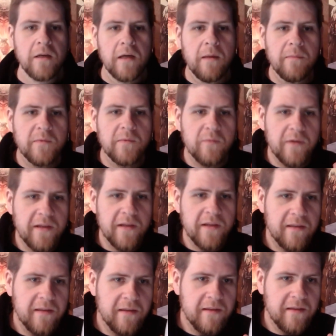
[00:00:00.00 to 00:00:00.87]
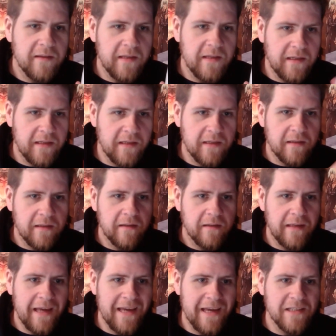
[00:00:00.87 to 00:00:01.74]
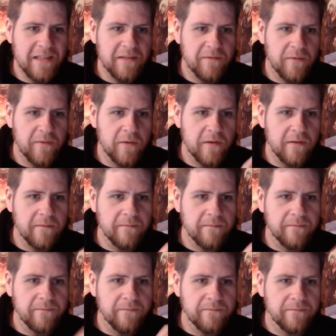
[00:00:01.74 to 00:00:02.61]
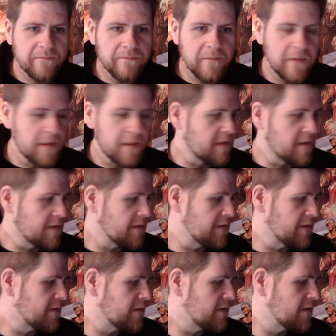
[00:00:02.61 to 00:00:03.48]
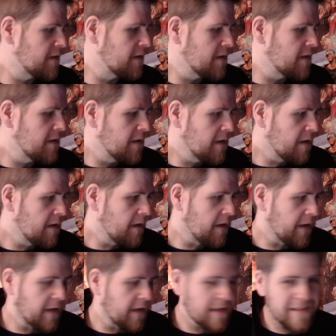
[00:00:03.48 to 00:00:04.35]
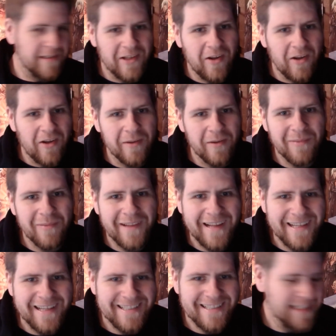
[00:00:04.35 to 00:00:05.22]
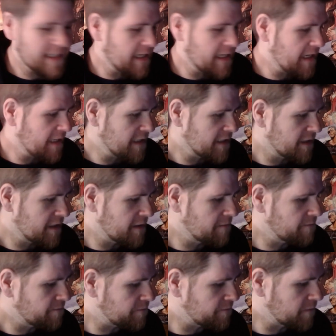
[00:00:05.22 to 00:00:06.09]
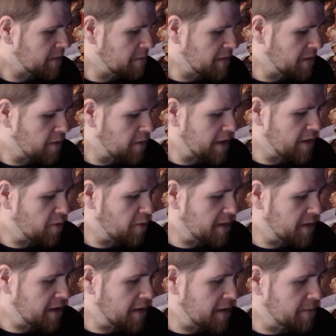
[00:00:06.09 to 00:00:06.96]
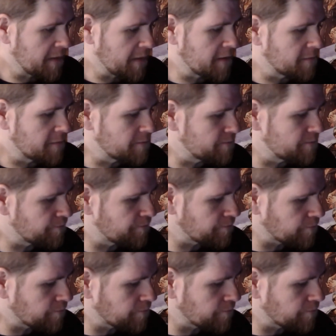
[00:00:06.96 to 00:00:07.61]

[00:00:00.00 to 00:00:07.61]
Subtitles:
comes with the case for it. It is like a solid plastic case. Let me go ahead and open it up here.